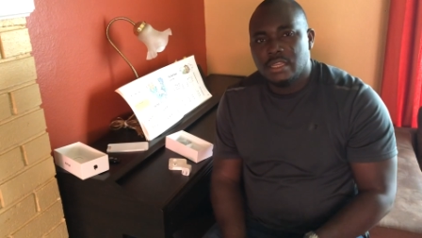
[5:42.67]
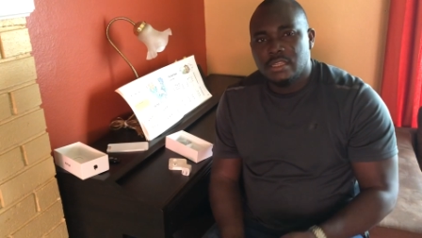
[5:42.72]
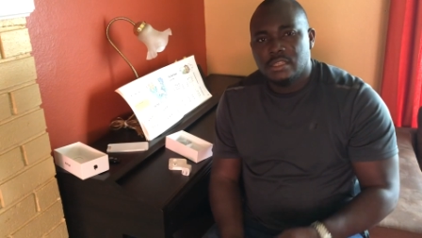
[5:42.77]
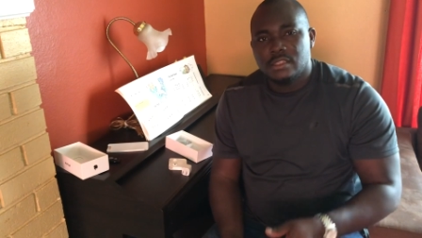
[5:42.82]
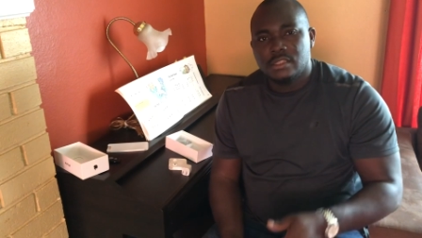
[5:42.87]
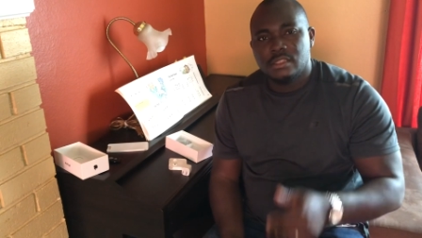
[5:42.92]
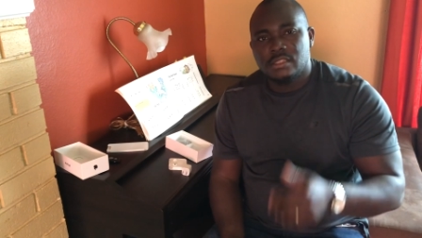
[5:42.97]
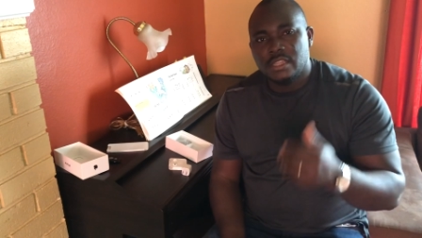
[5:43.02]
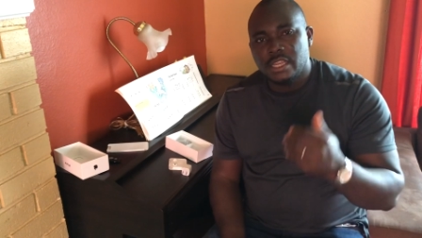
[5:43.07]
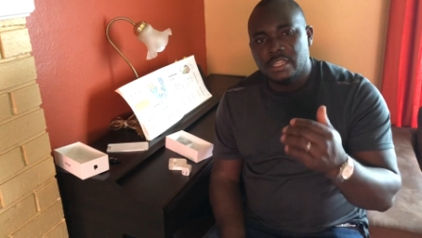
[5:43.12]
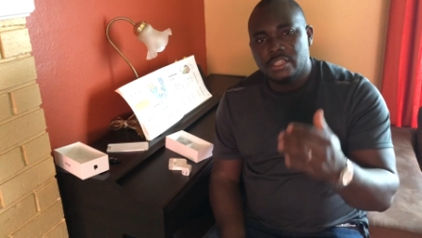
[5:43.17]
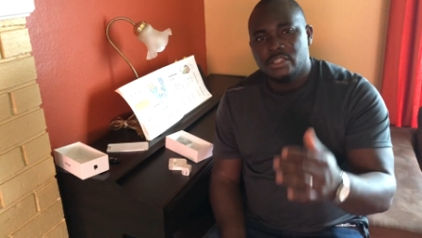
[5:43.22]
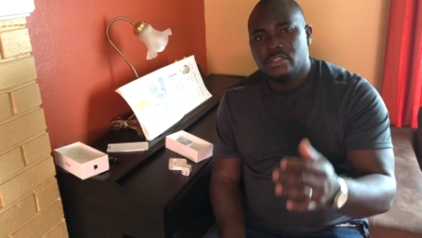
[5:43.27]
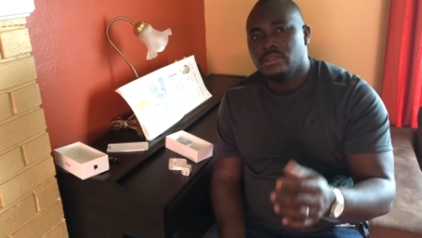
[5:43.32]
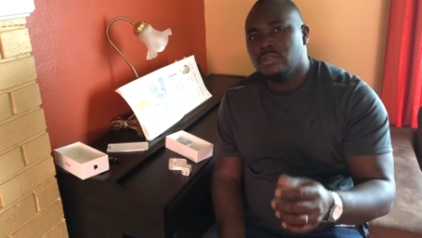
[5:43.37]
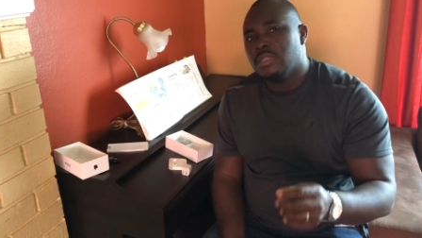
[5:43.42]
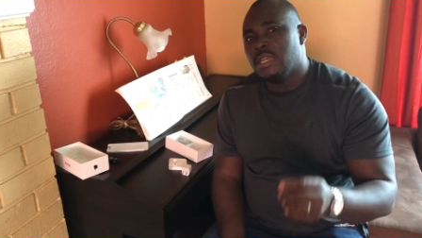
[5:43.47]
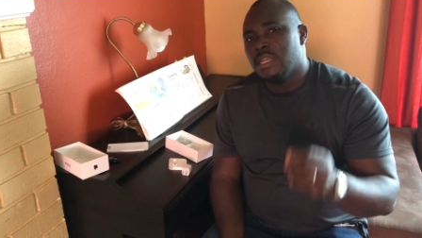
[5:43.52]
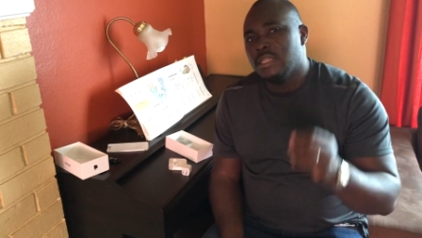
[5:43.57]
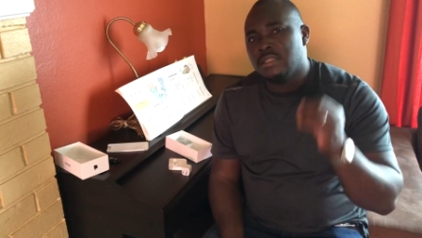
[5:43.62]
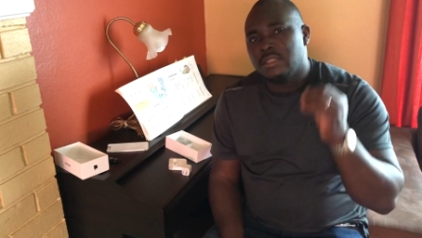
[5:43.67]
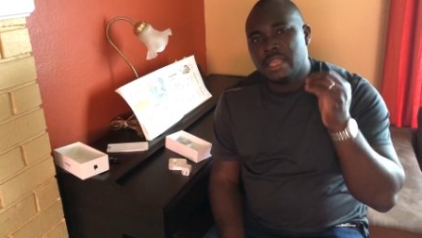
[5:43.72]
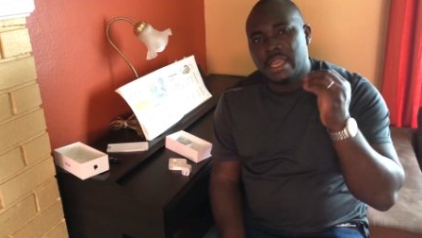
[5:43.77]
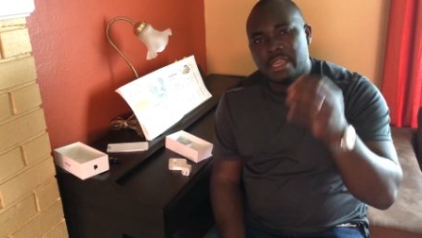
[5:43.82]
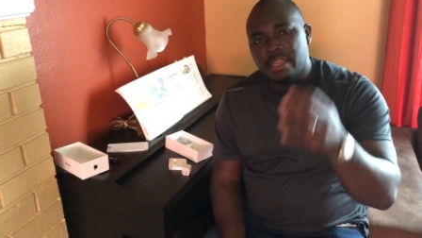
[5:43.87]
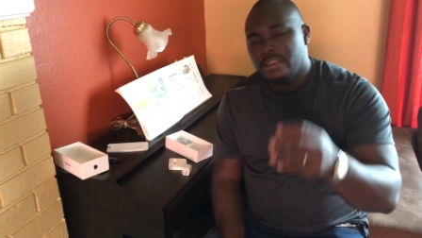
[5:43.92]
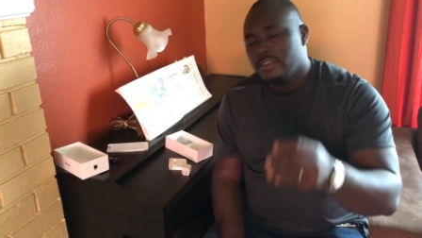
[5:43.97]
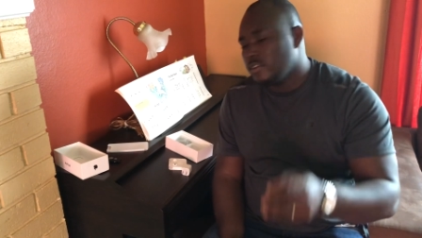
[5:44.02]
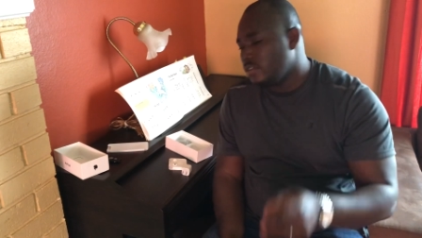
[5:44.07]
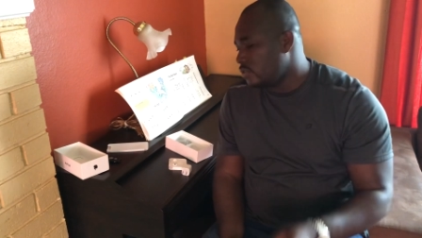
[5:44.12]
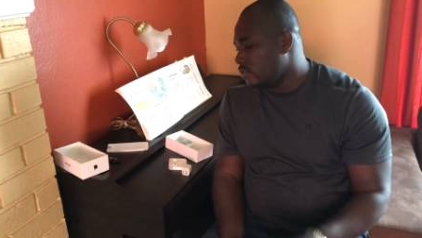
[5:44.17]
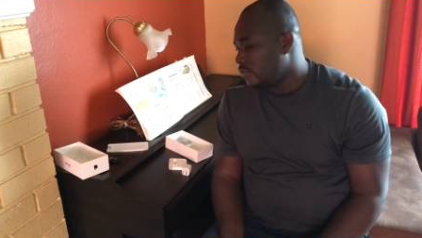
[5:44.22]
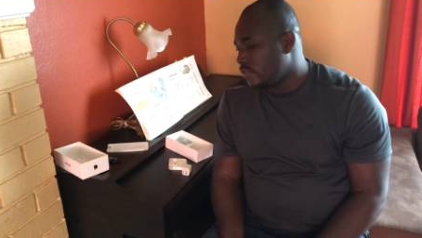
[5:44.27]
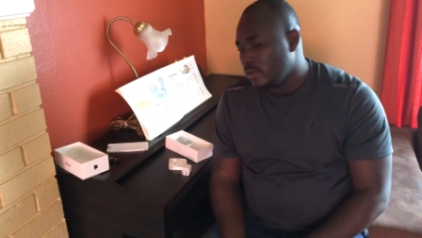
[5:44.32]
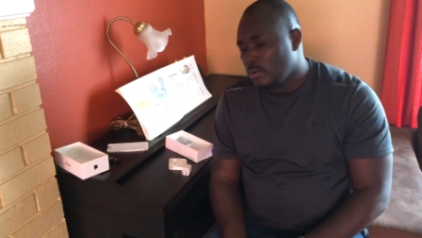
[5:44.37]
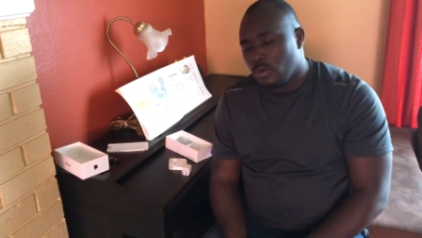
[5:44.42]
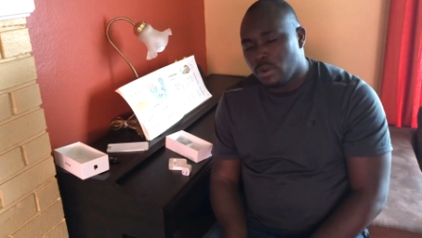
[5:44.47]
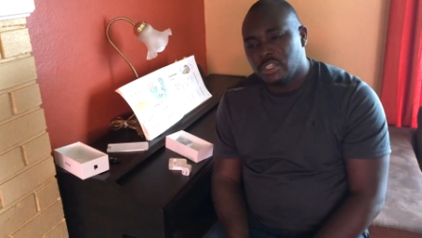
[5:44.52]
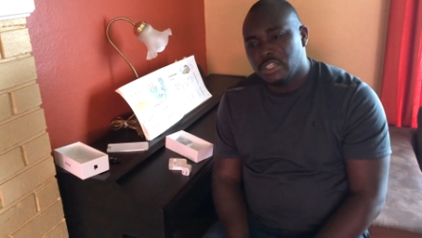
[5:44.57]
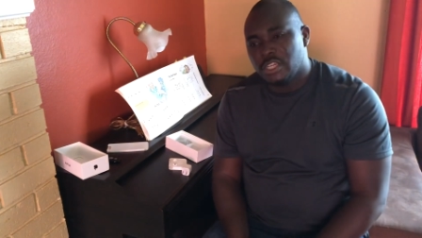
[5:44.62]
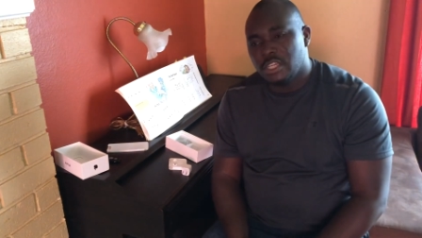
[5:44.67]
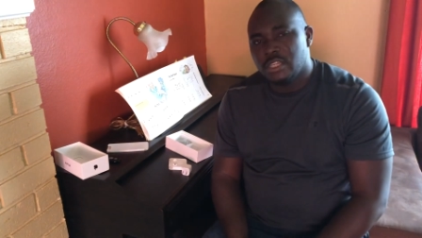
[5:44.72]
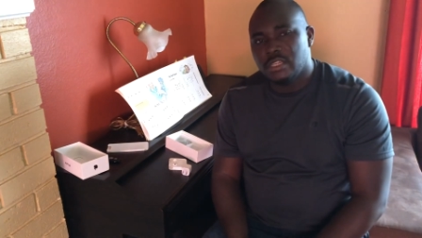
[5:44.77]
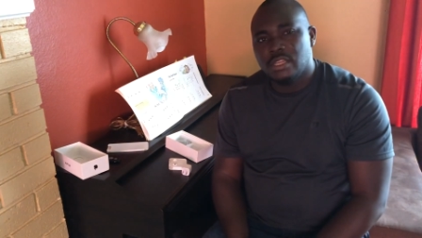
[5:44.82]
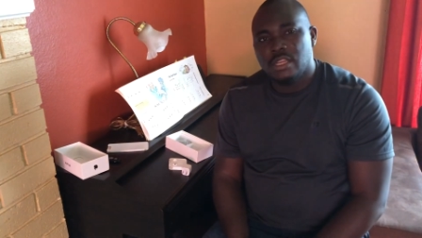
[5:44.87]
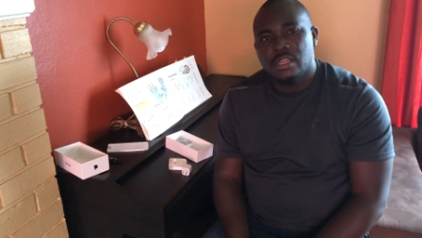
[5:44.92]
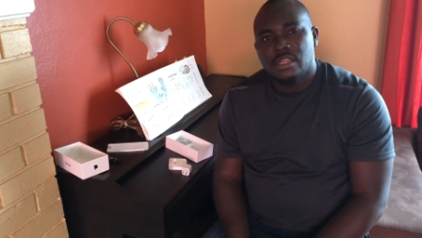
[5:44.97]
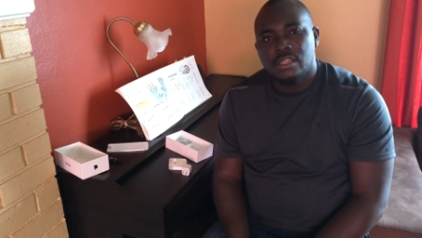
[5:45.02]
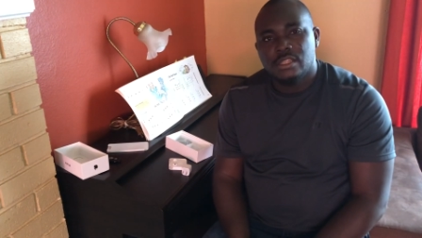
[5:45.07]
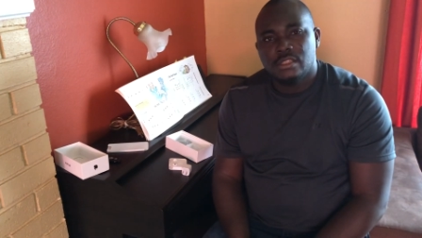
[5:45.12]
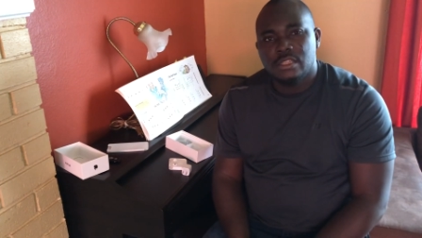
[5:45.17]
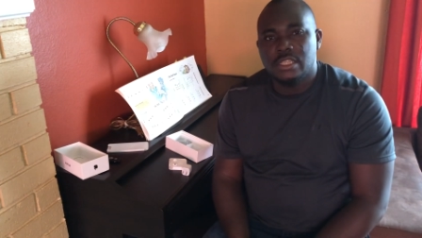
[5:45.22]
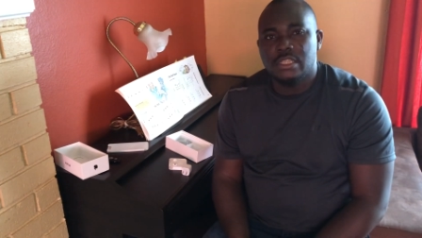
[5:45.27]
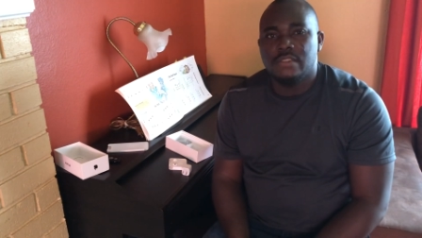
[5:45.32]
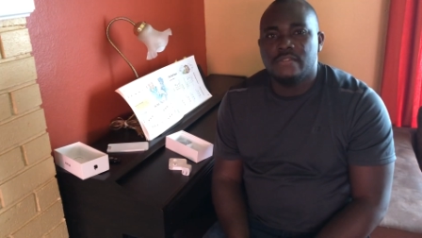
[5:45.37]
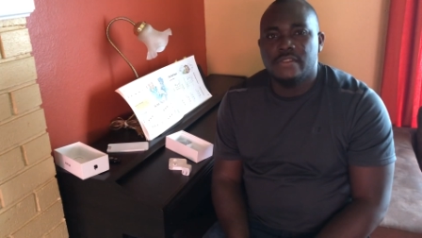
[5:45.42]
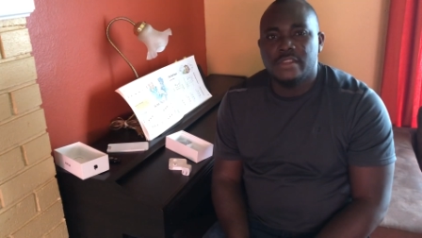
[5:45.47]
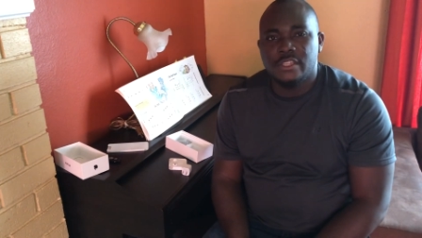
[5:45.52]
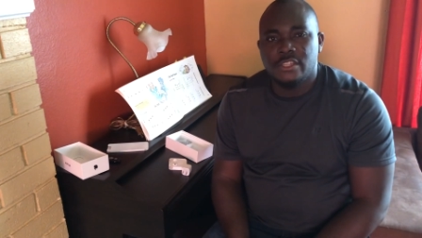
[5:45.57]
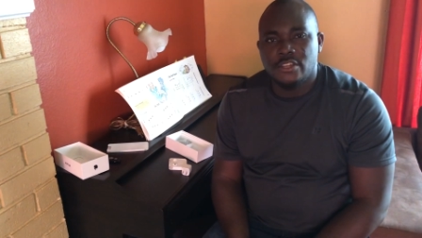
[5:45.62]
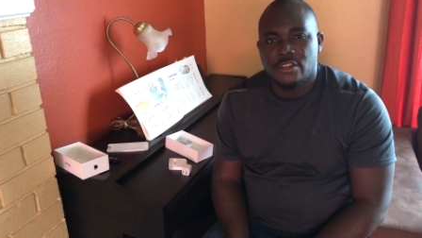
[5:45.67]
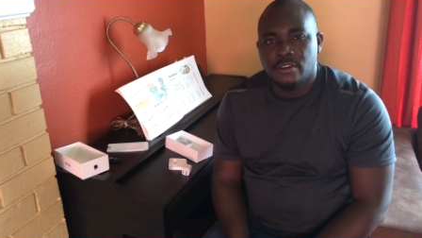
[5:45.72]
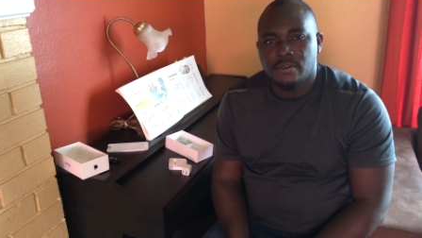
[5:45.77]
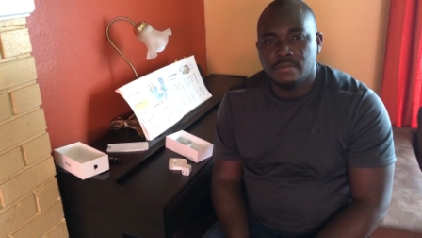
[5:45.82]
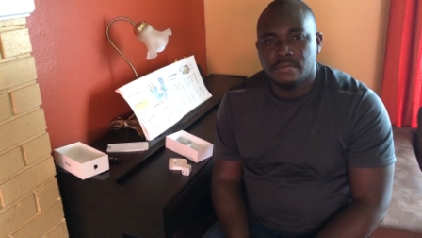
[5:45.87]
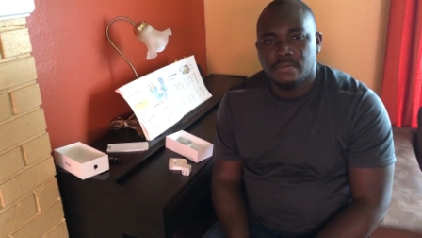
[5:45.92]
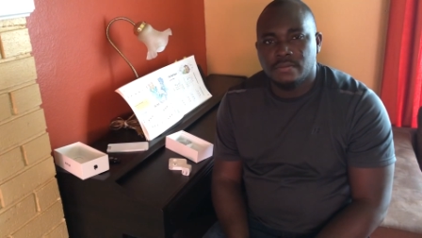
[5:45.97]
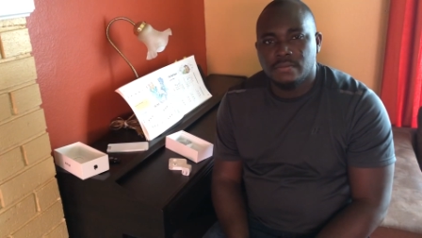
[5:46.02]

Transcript: stay tuned, and thank you for watching this video.